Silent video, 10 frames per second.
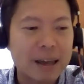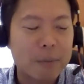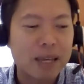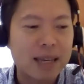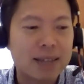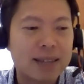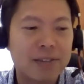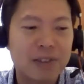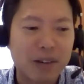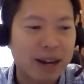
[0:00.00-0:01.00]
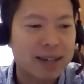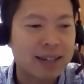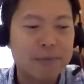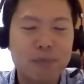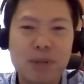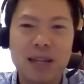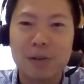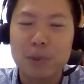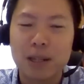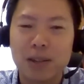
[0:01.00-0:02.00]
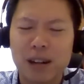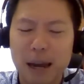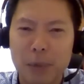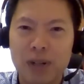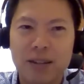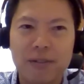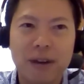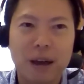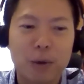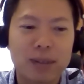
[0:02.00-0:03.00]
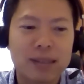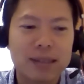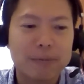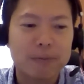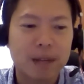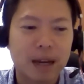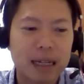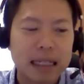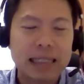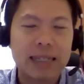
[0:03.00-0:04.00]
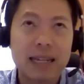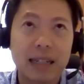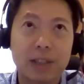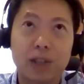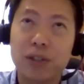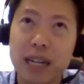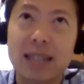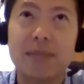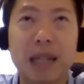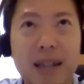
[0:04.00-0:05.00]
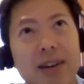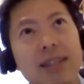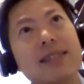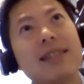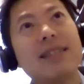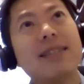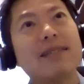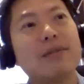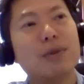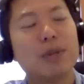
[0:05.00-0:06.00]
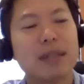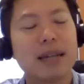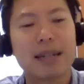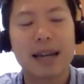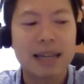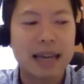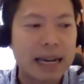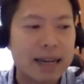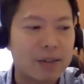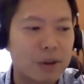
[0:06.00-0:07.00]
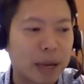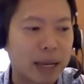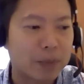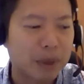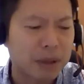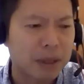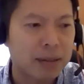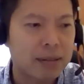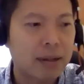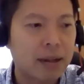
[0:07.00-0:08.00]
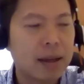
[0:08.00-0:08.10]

can be self-directed, peer-to-peer, collaborative, I was instantly intrigued because this was entirely alien to my experience.